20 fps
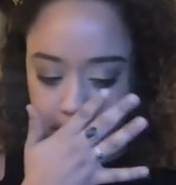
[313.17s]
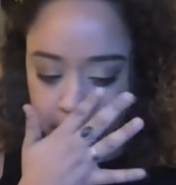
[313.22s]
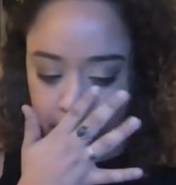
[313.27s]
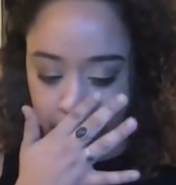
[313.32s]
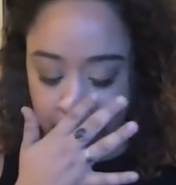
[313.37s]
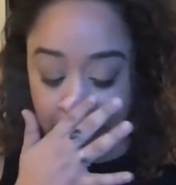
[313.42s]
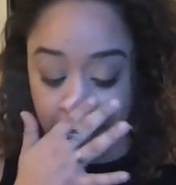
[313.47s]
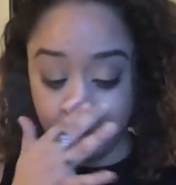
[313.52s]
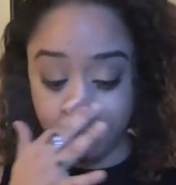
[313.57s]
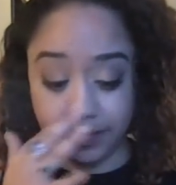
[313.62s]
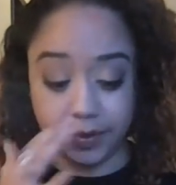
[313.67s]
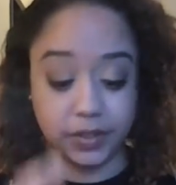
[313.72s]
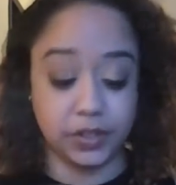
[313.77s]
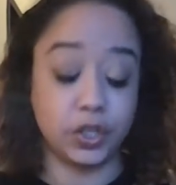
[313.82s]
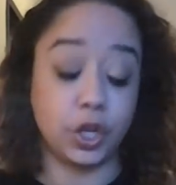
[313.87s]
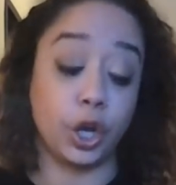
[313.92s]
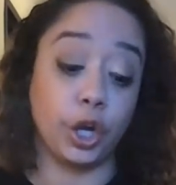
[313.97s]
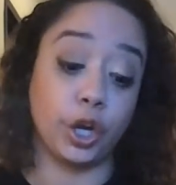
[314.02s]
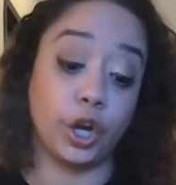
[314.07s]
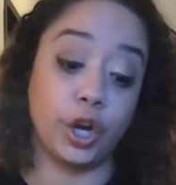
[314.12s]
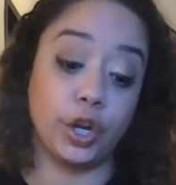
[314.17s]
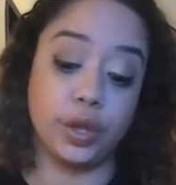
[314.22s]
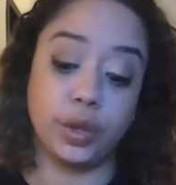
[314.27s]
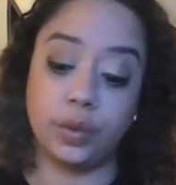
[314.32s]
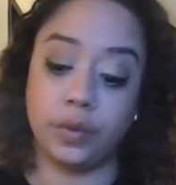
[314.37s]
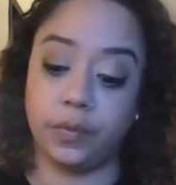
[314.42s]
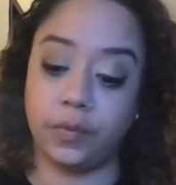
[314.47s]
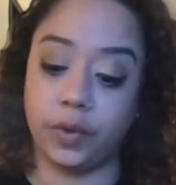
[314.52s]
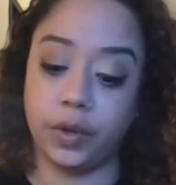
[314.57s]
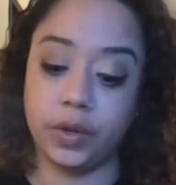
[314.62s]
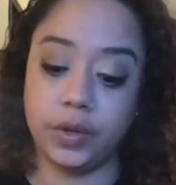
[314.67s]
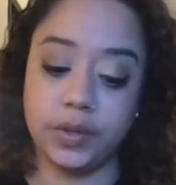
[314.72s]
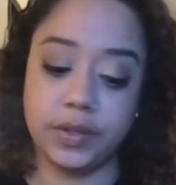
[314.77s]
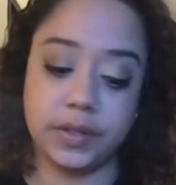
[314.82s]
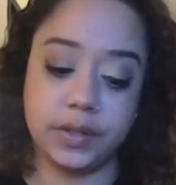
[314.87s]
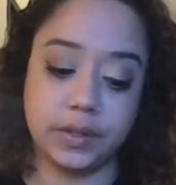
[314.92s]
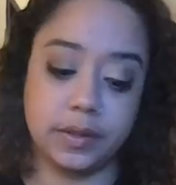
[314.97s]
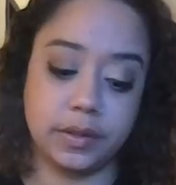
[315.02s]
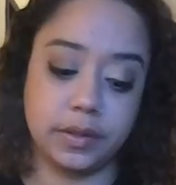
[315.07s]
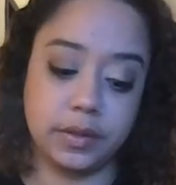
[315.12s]
We have the Star card in the
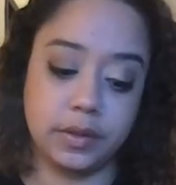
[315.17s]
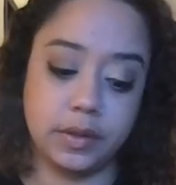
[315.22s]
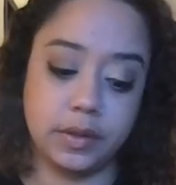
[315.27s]
reverse